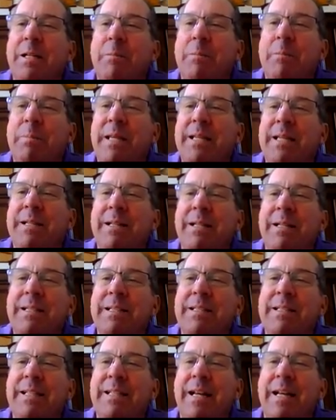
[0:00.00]

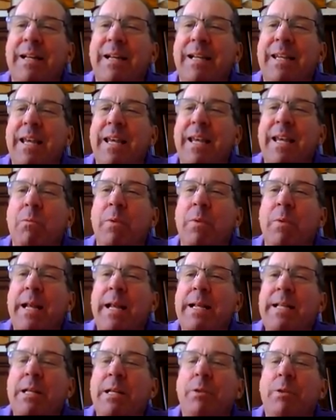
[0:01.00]
because again, when I
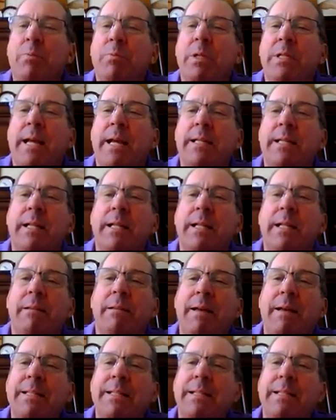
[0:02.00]
deal with protected
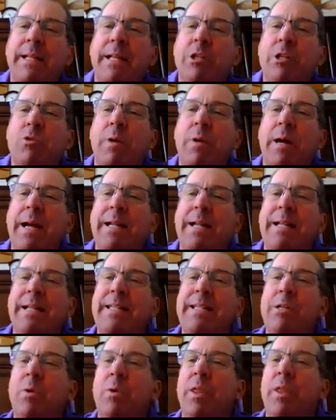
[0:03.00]
classes, I try to
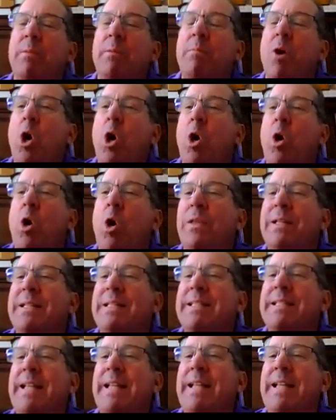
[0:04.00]
deal with them all the
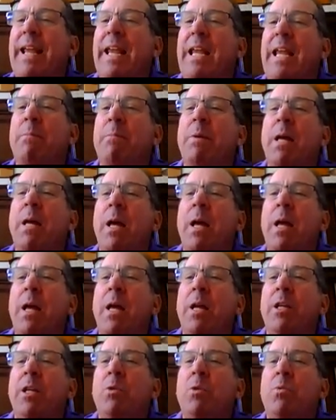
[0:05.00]
same.
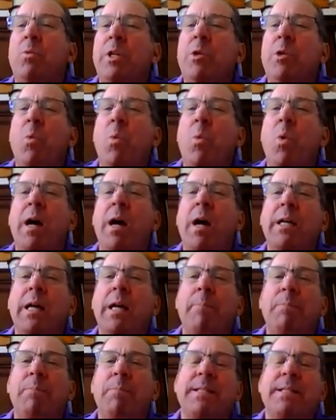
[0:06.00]
You wouldn't walk
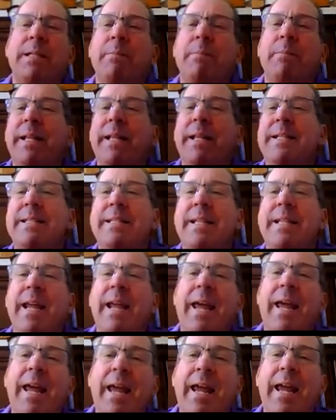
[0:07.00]
up to somebody and say,
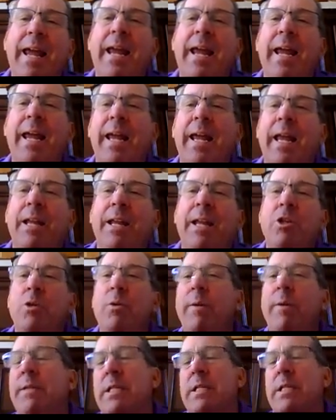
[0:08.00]
hey, do you
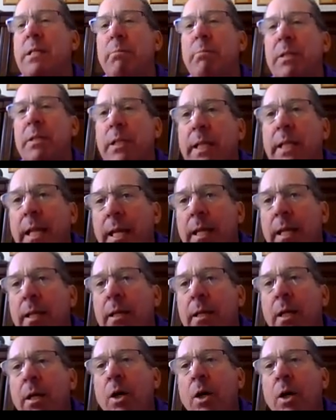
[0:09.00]
have a disability?
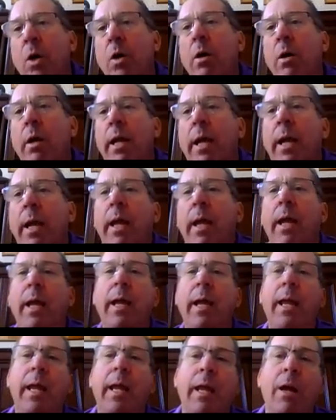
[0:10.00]
Or
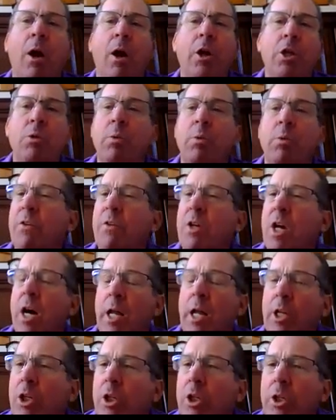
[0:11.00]
hey, are you of
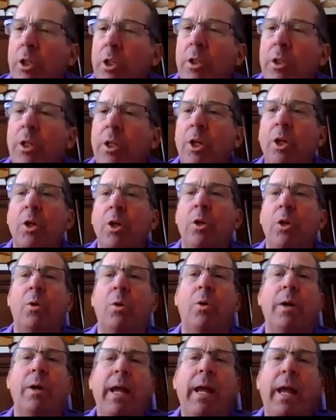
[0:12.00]
color?
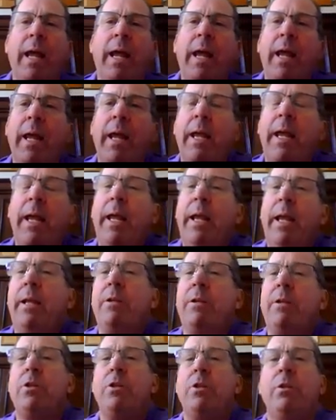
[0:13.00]
Or hey,
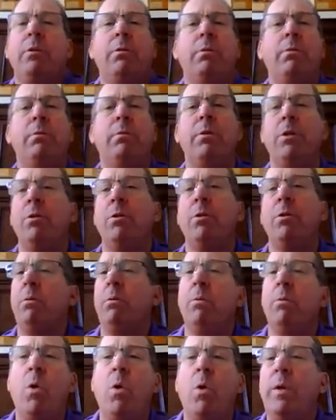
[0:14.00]
do
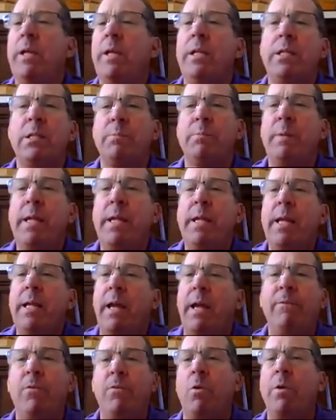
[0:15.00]
you only speak a
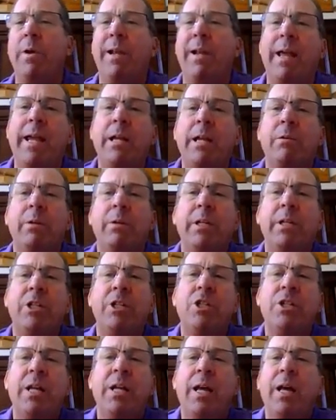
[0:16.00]
foreign
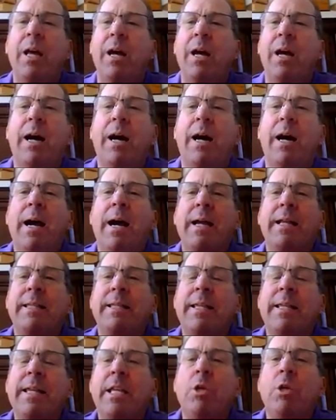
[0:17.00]
language? I
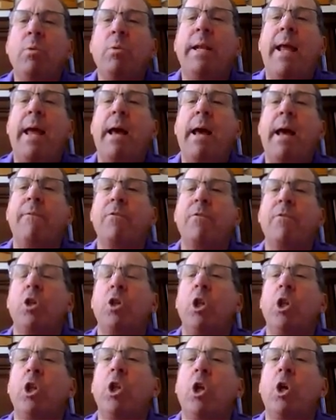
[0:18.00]
think you would have to
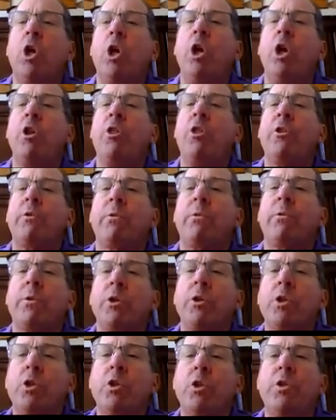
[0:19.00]
learn
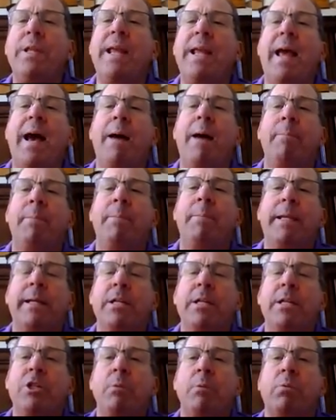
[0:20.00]
through the
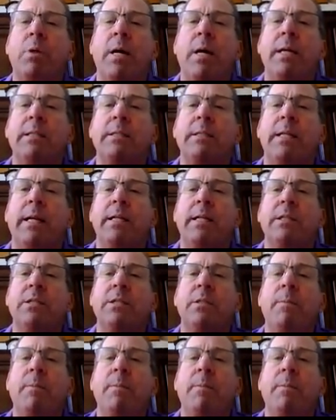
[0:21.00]
application process